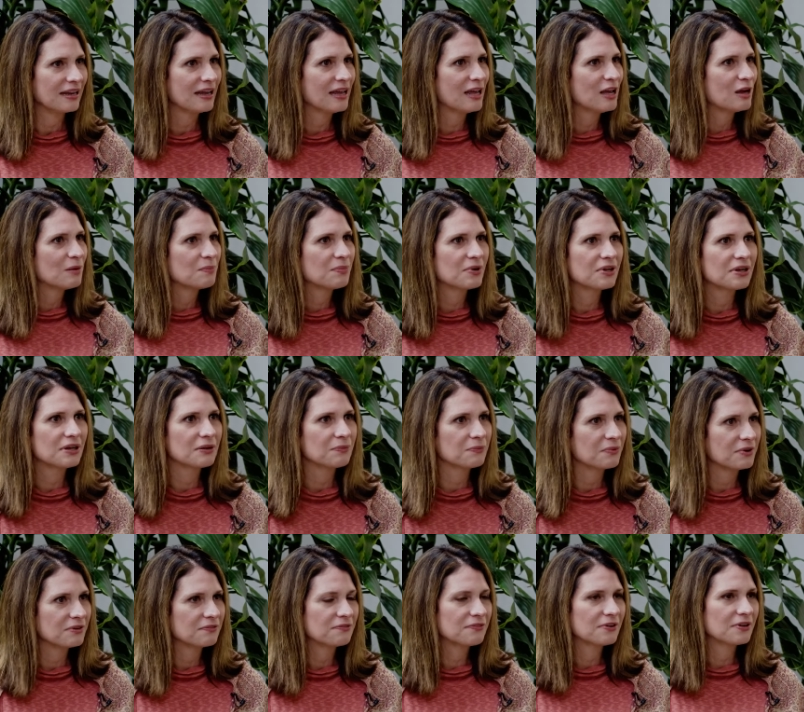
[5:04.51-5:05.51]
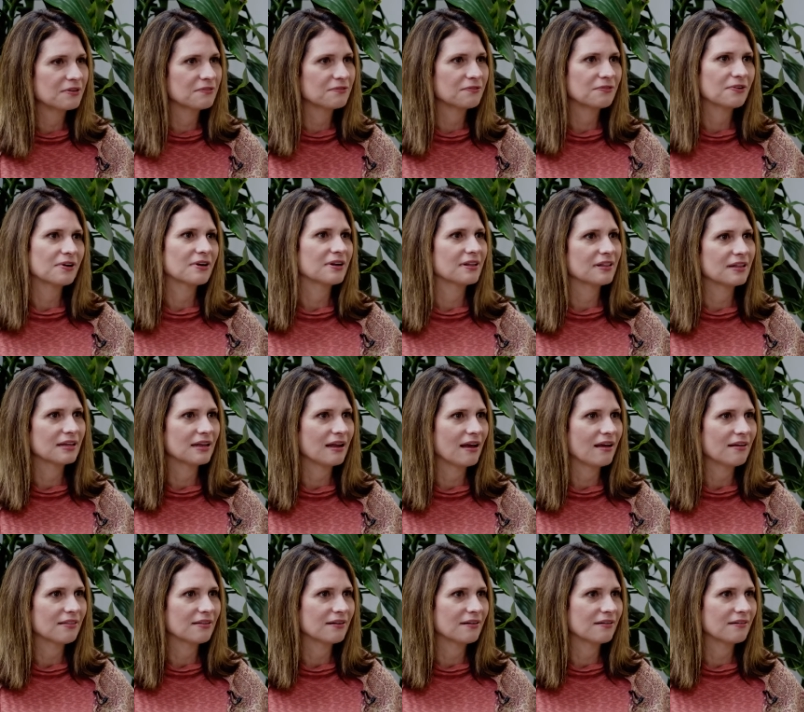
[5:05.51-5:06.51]
yes. putting one foot in front of the
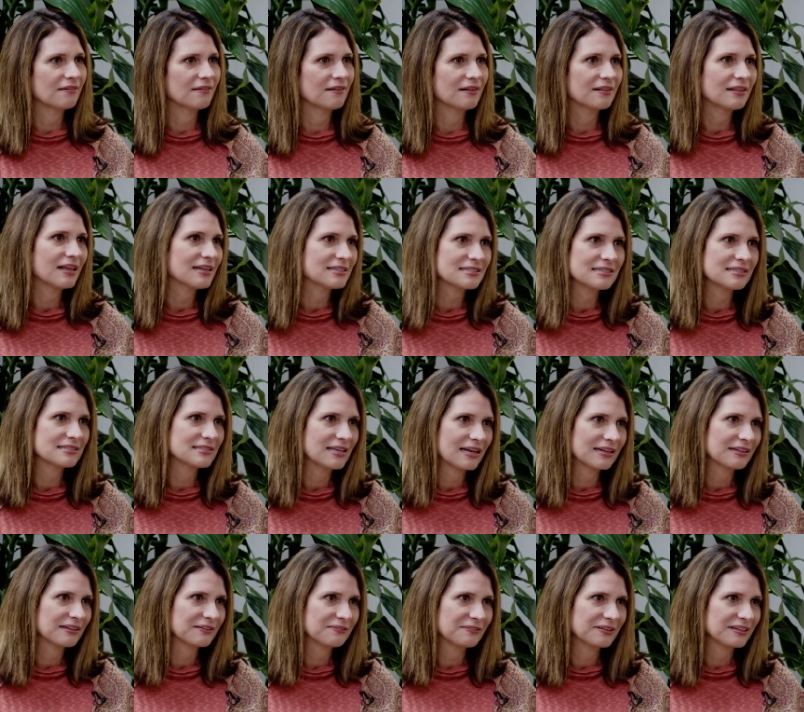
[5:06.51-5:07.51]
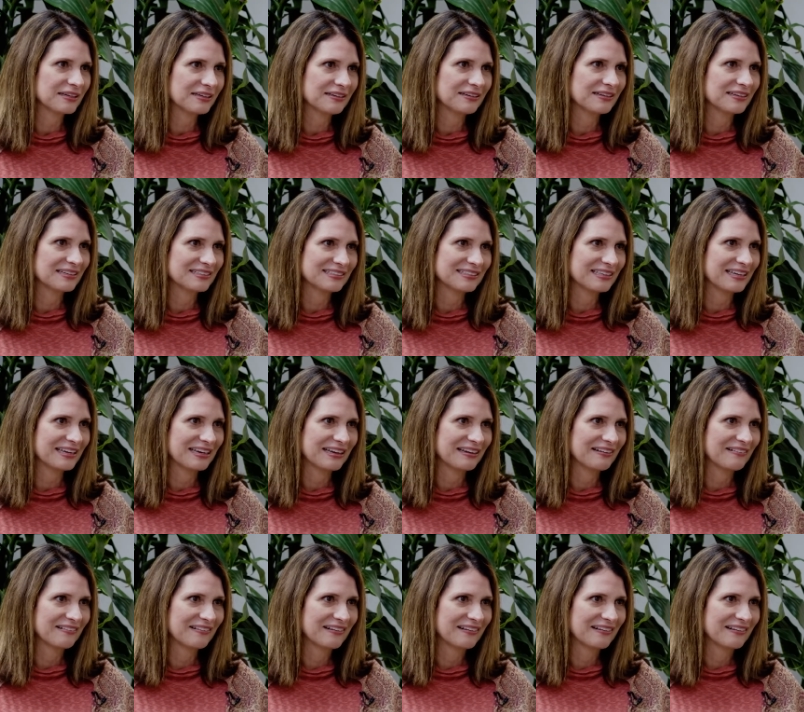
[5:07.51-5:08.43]
other. And that's yep. exactly what you did too.